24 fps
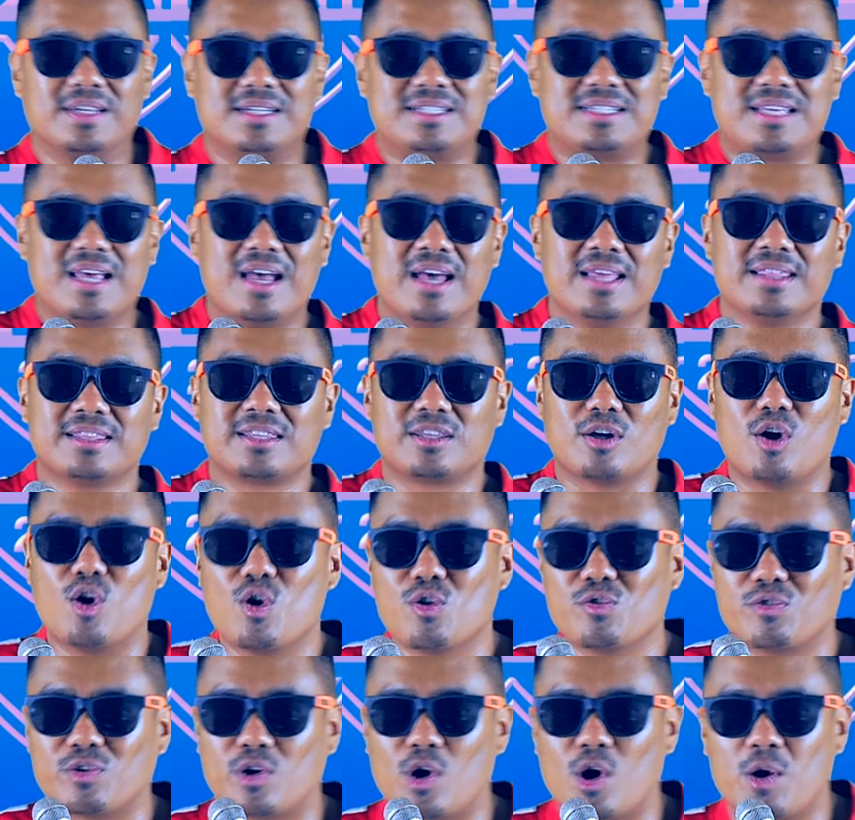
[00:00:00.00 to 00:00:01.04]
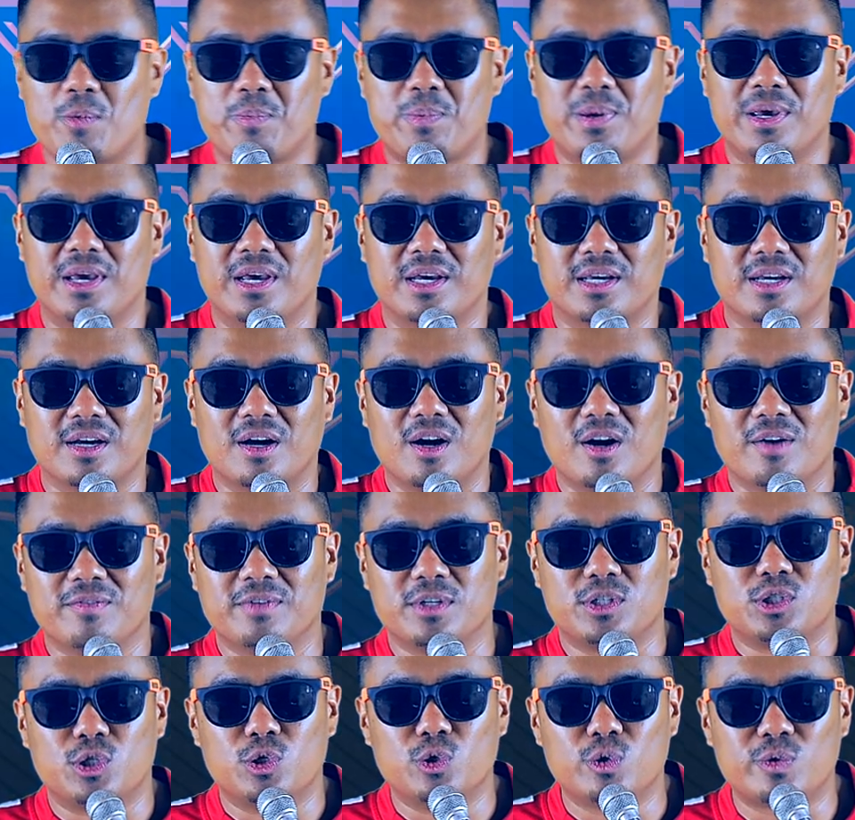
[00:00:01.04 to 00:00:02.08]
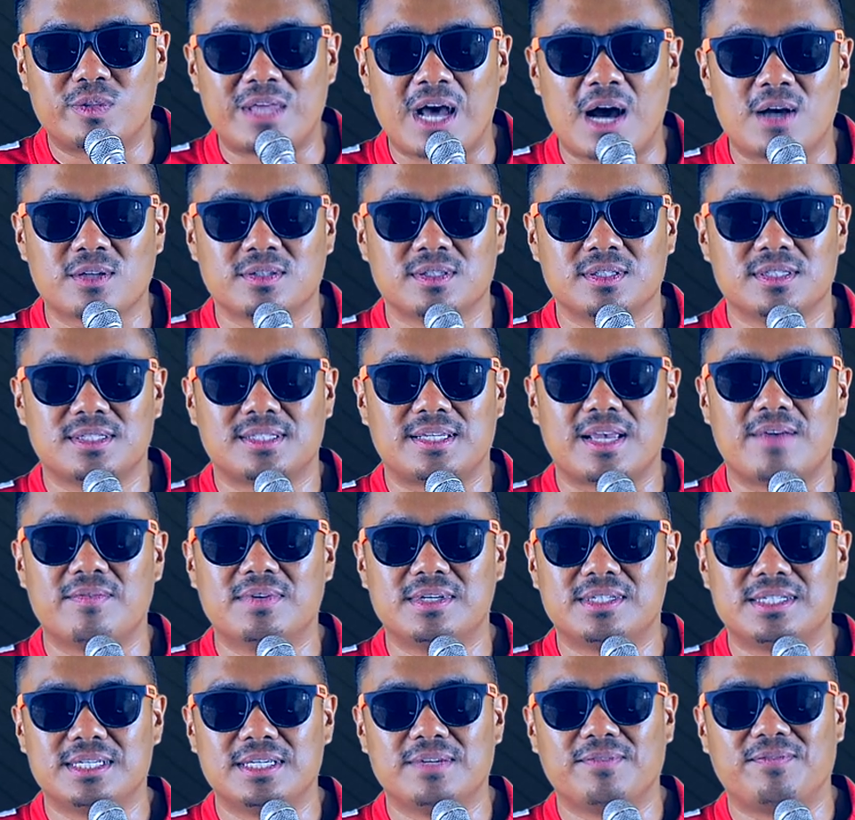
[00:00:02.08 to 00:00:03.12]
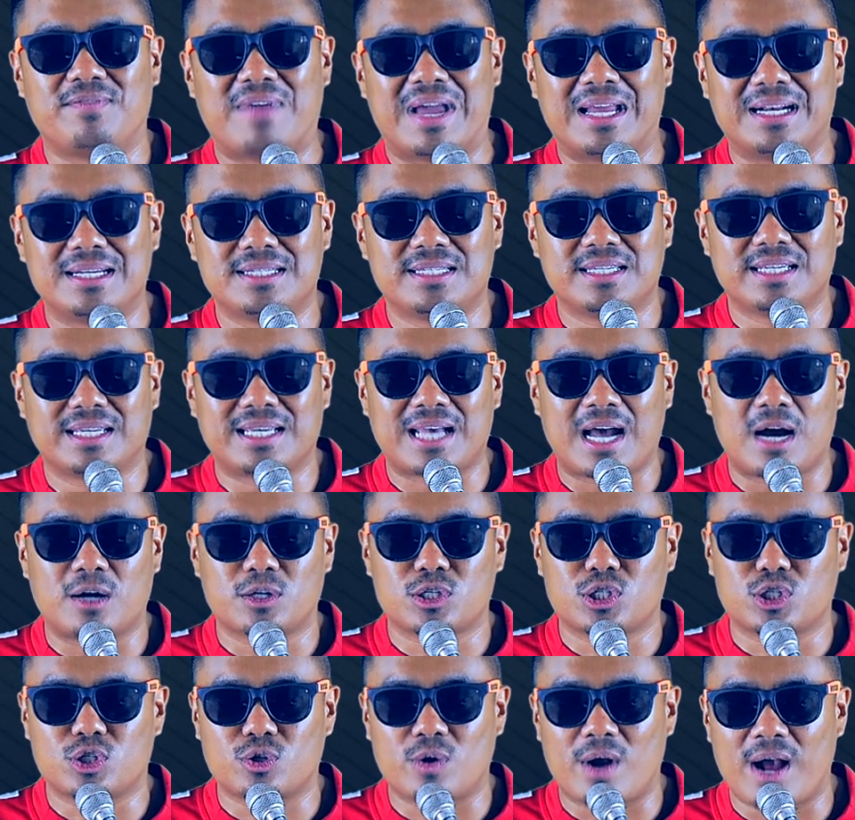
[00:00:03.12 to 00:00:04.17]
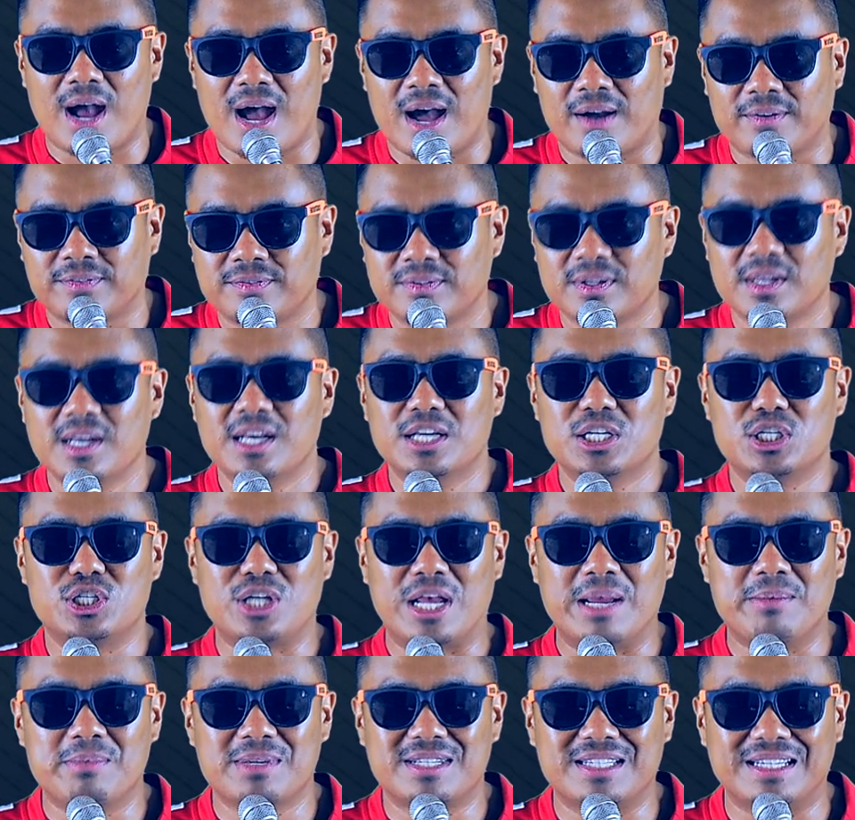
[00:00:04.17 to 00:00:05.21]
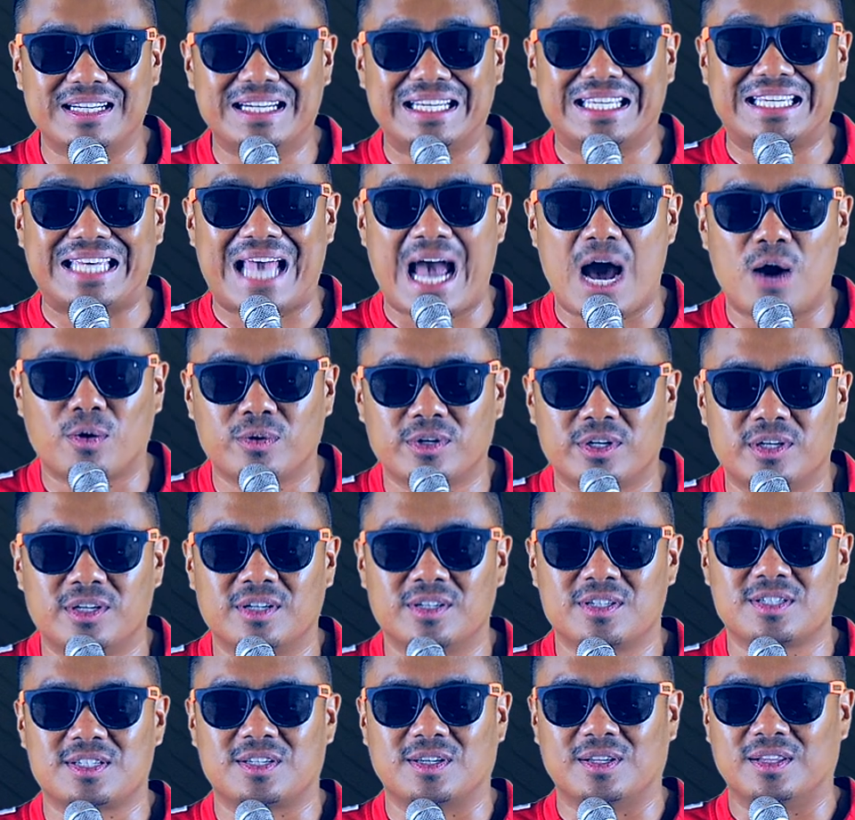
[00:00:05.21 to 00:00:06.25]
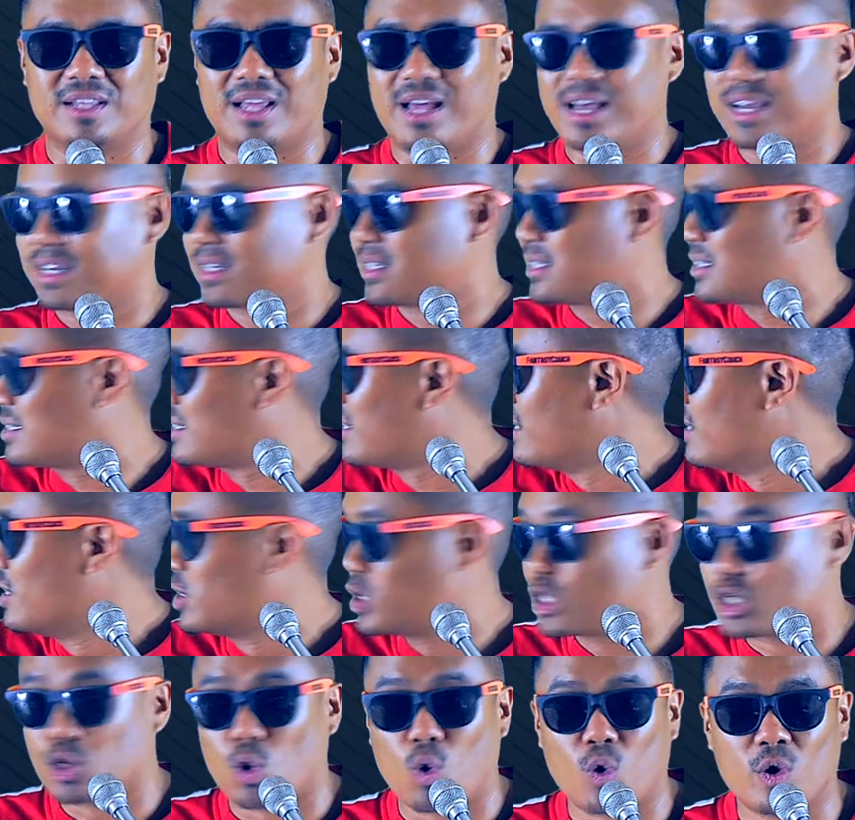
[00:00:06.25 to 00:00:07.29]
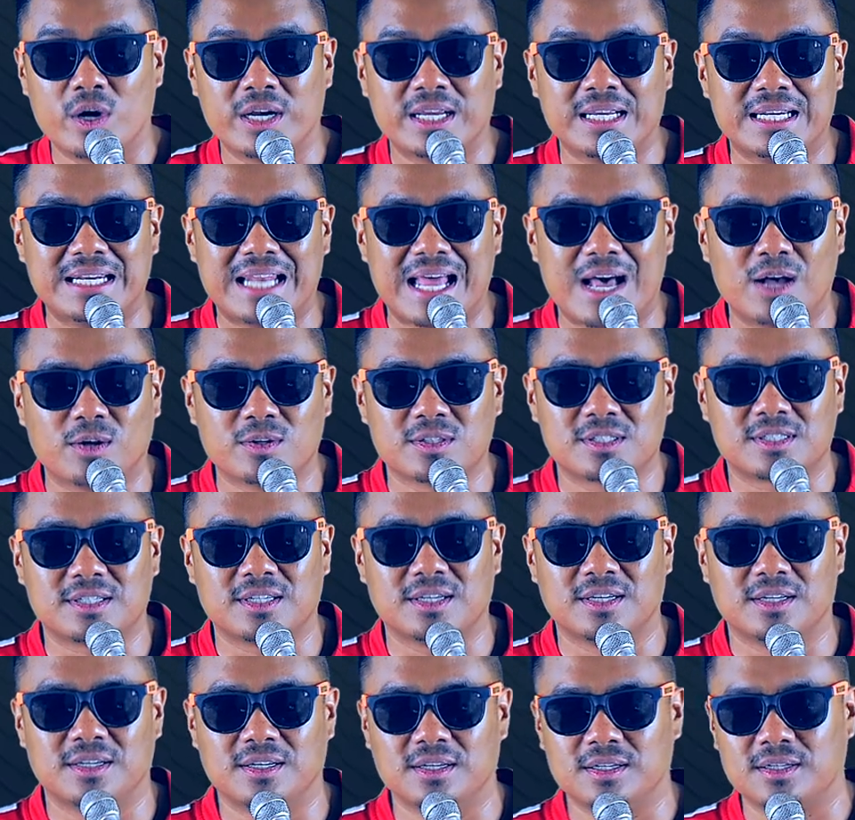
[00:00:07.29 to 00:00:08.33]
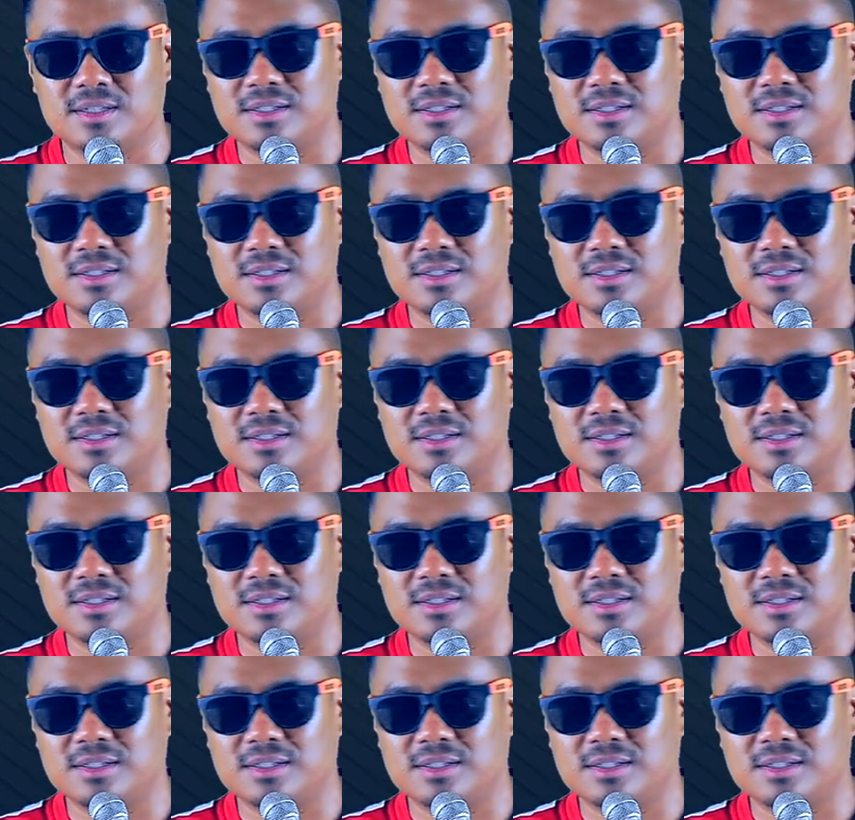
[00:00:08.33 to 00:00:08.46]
the 10th overall pick of the 2017 Fantasy Couch Draft, Jameson Gowder selects Jordy Nelson.